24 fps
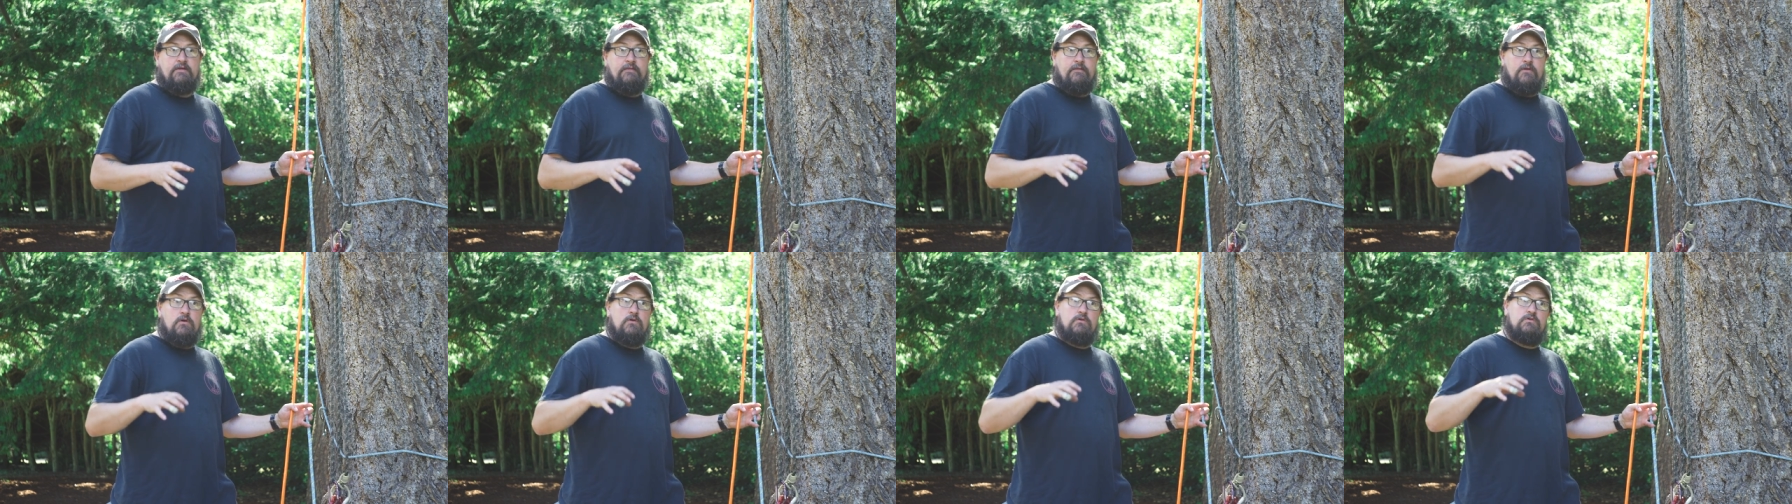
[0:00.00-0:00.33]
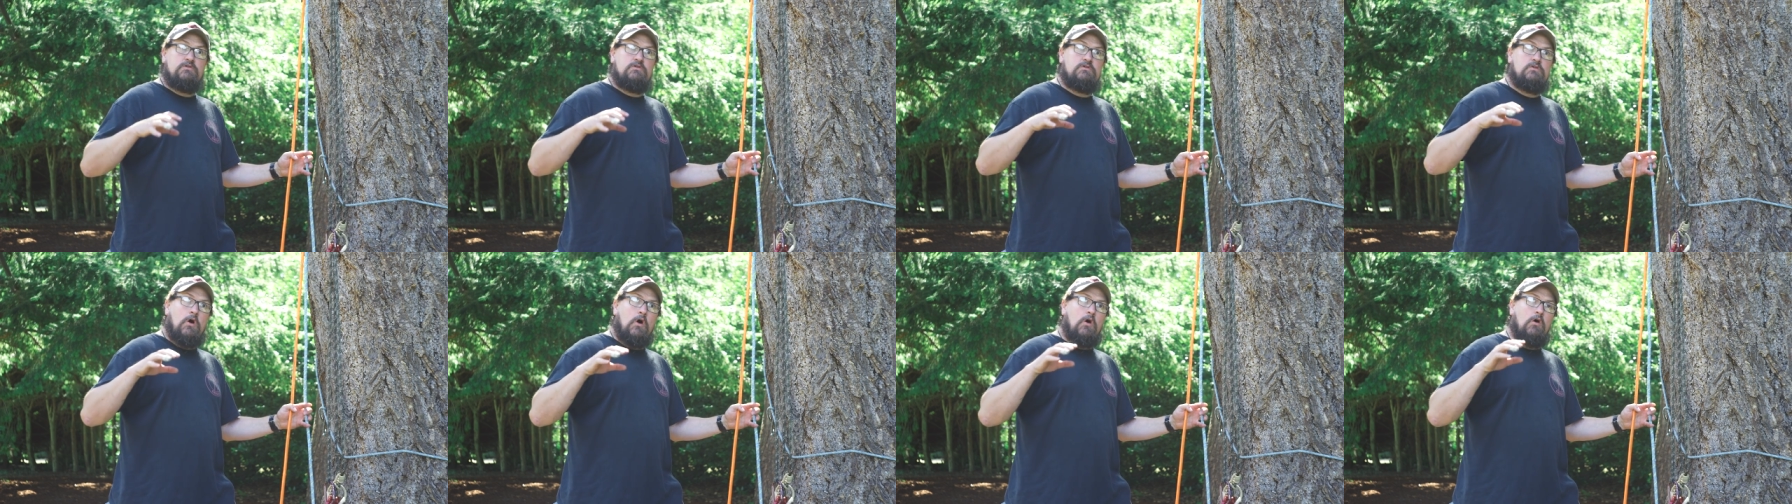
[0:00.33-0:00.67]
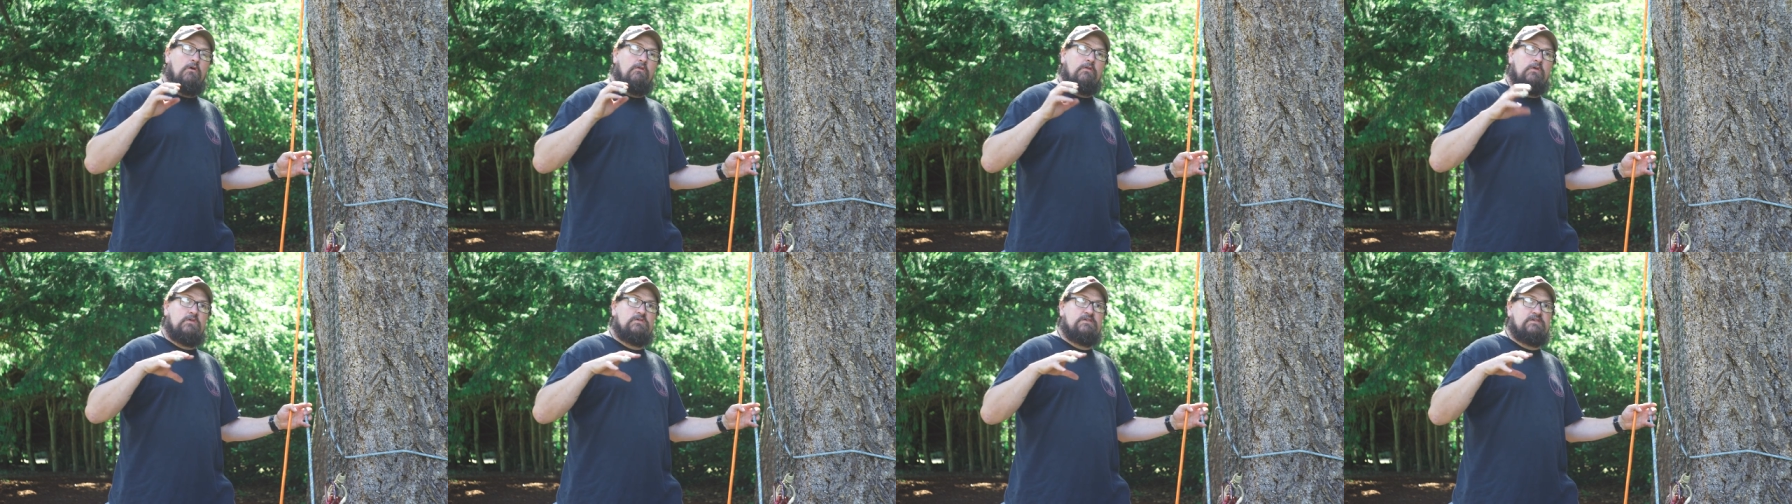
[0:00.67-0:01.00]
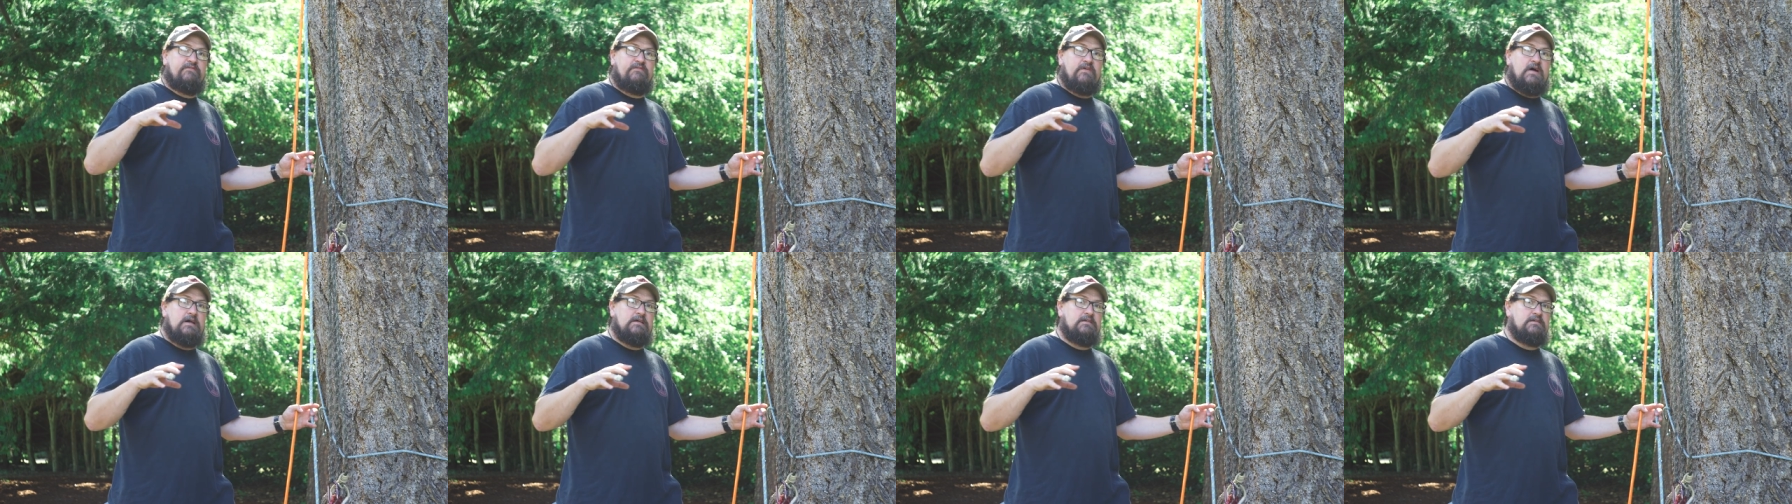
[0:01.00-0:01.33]
And those all those
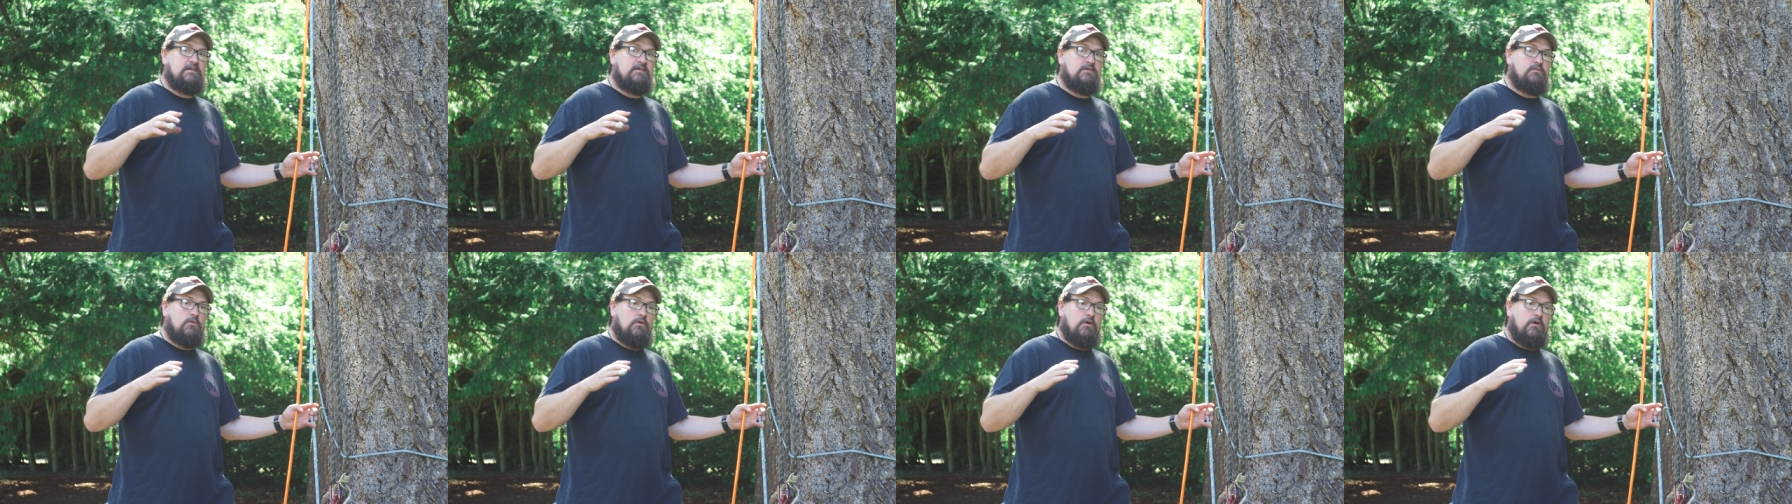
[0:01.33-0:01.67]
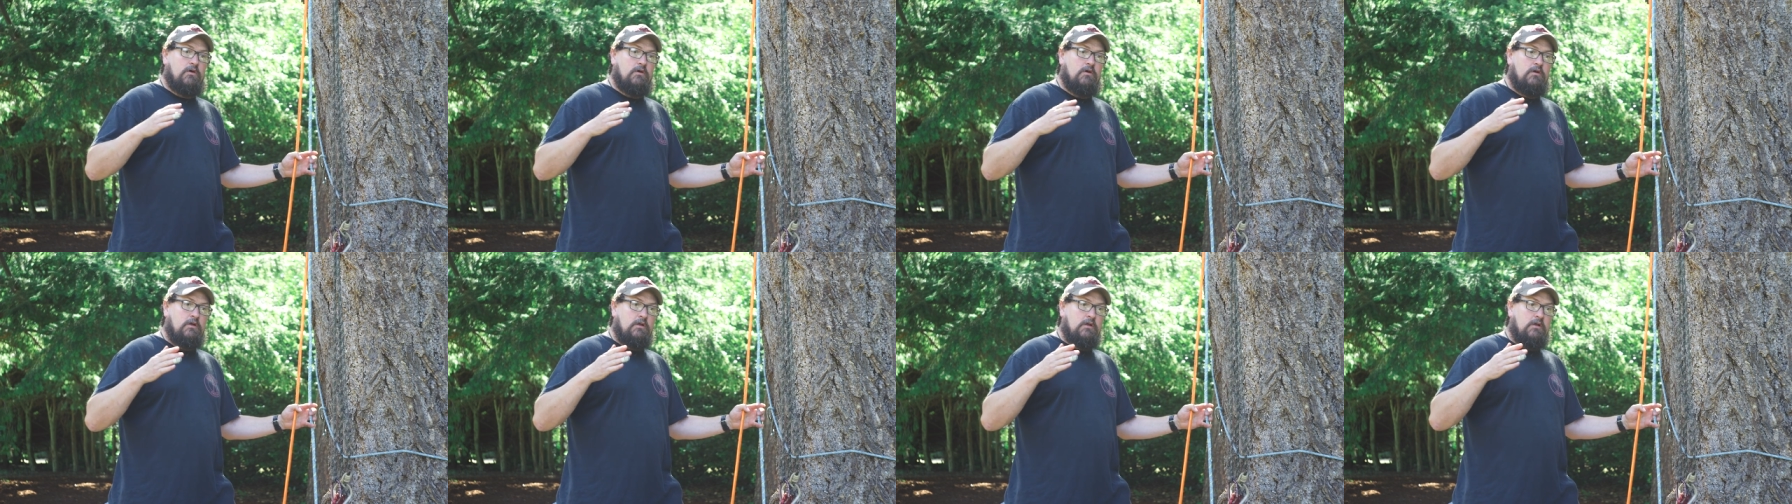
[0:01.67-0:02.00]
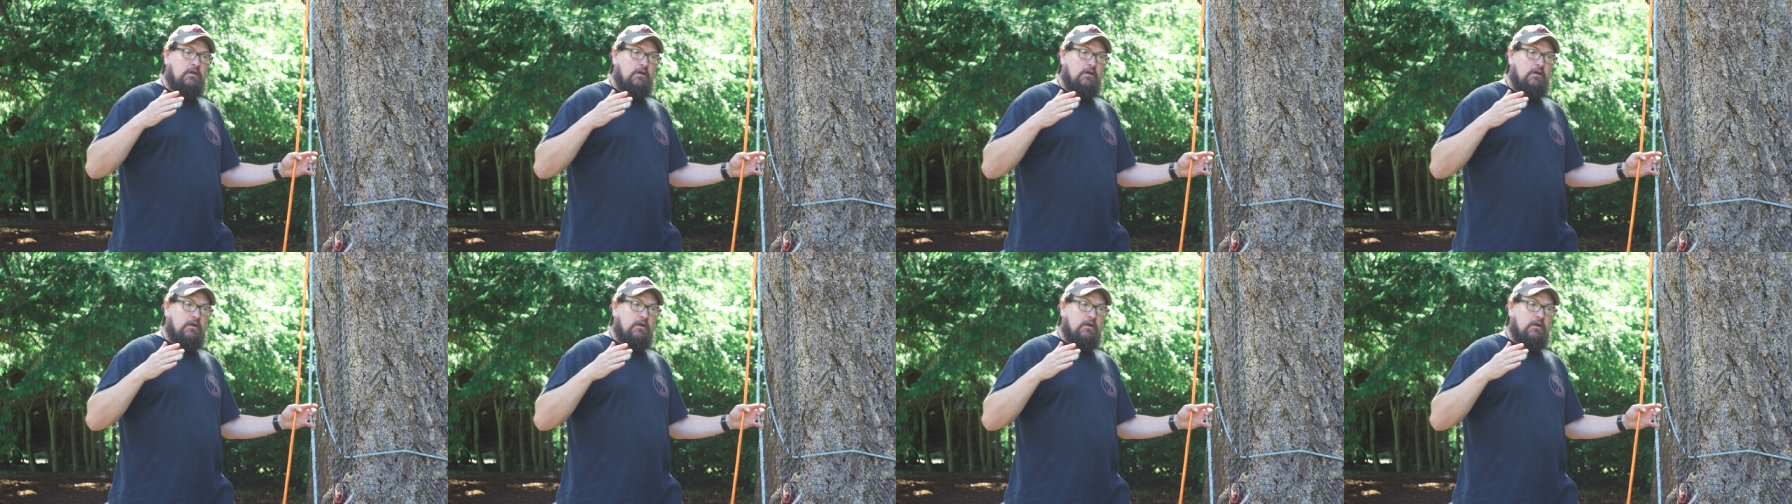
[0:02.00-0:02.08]
devices were